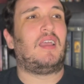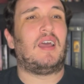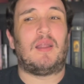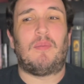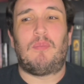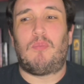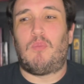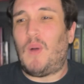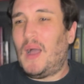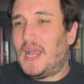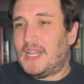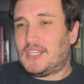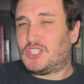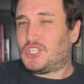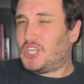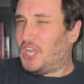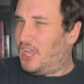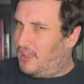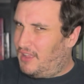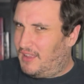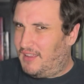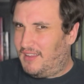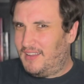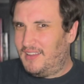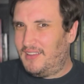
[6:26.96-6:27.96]
watch
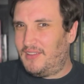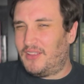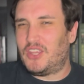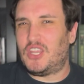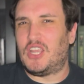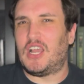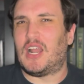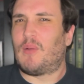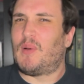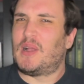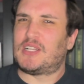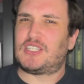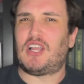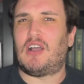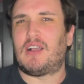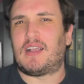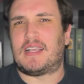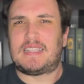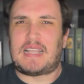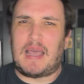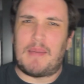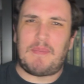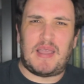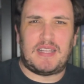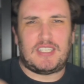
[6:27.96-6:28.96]
out. You gotta watch out because
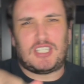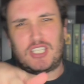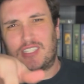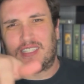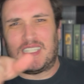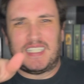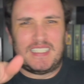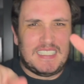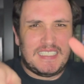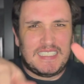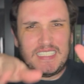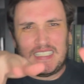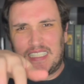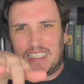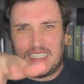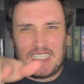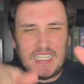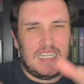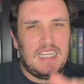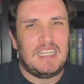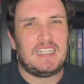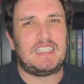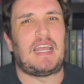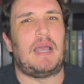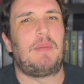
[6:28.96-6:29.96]
I might just
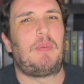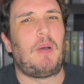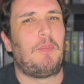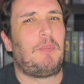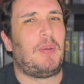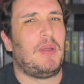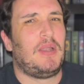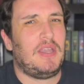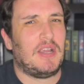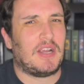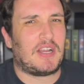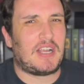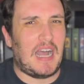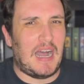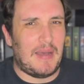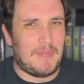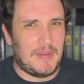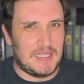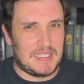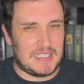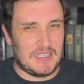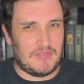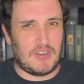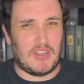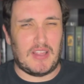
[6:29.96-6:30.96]
type up in your
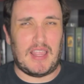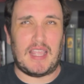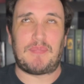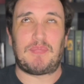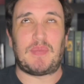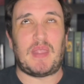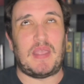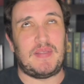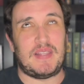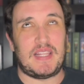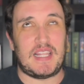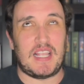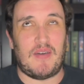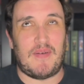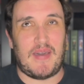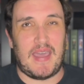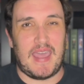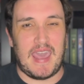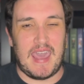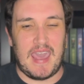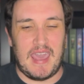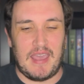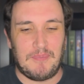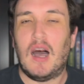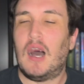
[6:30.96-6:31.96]
comments if you're like, it's
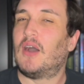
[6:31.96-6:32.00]
YA.